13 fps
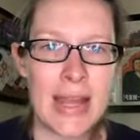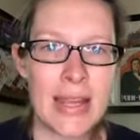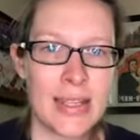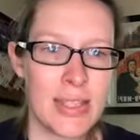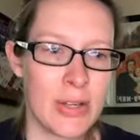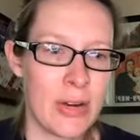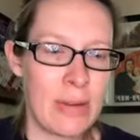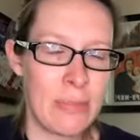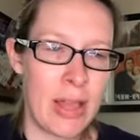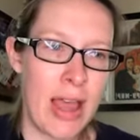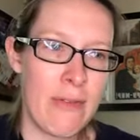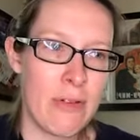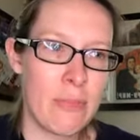Instagram
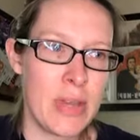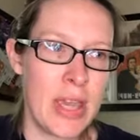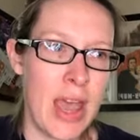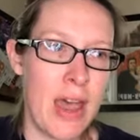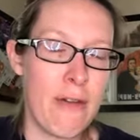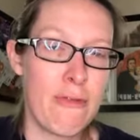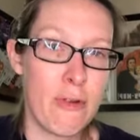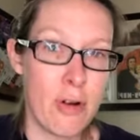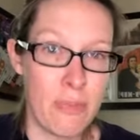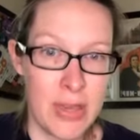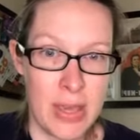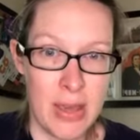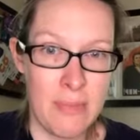live will be at 4
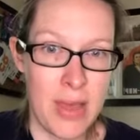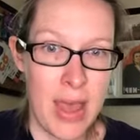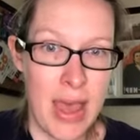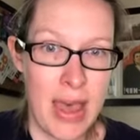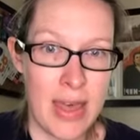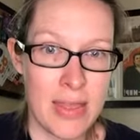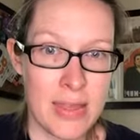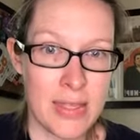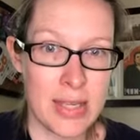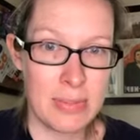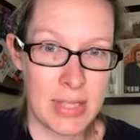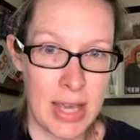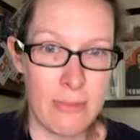p.m. at the same
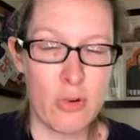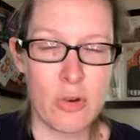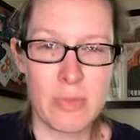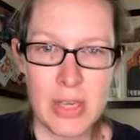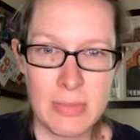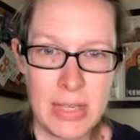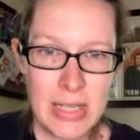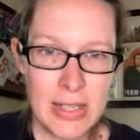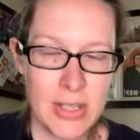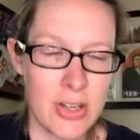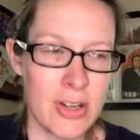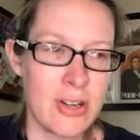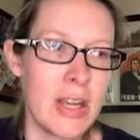time, 4 p.m.
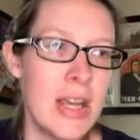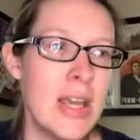Eastern.